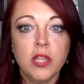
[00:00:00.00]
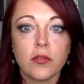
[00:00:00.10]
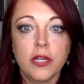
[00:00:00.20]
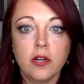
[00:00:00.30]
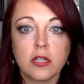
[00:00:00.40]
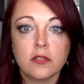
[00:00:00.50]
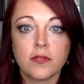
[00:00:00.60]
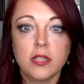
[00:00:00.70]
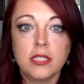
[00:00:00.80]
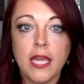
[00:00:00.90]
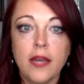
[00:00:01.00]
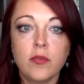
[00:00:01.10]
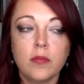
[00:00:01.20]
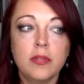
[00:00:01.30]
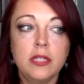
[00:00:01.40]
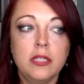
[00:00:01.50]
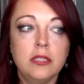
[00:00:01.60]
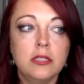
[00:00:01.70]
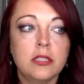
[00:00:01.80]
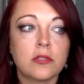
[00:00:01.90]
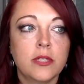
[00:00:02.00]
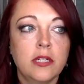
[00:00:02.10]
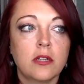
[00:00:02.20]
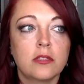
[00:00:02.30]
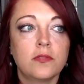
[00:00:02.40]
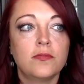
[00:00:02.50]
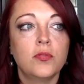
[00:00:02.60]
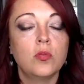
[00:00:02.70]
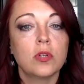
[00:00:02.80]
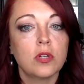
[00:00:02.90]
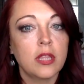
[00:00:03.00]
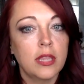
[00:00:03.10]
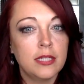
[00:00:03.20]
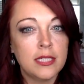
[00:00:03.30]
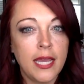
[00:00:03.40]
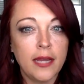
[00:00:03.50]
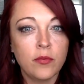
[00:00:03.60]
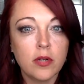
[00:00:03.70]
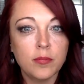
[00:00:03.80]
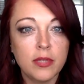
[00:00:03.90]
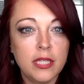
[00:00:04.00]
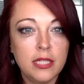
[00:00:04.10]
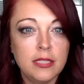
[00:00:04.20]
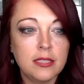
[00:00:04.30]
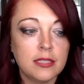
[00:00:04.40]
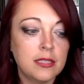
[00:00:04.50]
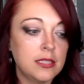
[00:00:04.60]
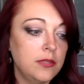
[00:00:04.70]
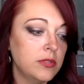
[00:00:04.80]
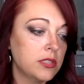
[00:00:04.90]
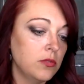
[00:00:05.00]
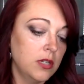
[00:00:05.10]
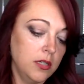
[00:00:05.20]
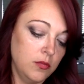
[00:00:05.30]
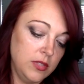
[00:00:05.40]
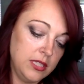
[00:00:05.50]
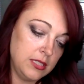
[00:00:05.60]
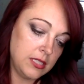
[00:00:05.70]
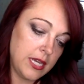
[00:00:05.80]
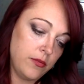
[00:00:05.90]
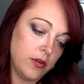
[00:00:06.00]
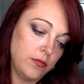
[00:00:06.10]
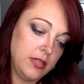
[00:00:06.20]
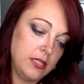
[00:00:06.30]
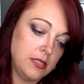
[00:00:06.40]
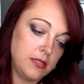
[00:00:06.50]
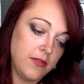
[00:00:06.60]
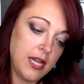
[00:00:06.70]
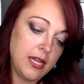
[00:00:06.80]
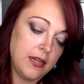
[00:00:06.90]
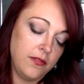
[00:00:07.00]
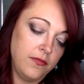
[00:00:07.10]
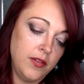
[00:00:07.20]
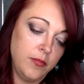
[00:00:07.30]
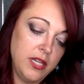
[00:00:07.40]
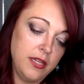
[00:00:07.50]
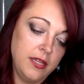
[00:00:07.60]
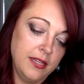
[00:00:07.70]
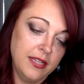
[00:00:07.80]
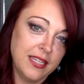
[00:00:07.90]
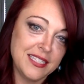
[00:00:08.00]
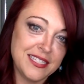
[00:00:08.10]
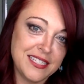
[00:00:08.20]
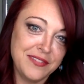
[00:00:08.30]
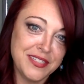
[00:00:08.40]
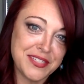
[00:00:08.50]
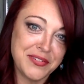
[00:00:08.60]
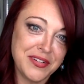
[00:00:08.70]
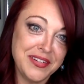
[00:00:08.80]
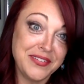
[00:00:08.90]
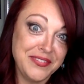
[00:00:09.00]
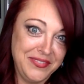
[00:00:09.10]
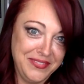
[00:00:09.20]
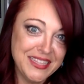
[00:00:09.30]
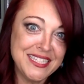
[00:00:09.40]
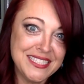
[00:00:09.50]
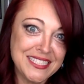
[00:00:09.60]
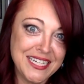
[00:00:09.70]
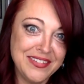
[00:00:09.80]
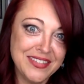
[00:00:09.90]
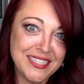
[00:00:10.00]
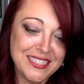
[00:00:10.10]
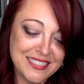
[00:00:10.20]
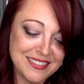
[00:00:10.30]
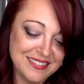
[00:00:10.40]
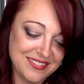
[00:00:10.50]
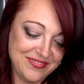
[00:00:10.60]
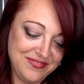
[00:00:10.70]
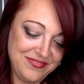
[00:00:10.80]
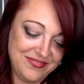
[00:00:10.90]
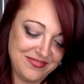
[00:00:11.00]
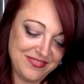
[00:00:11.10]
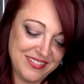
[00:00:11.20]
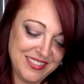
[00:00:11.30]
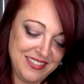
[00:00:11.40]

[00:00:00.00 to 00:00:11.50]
3 cards for the tower, please. 3 cards for the tower, please. Let's see what's going on with this tower, with this divine feminine. Let's see what's going on with this tower. What's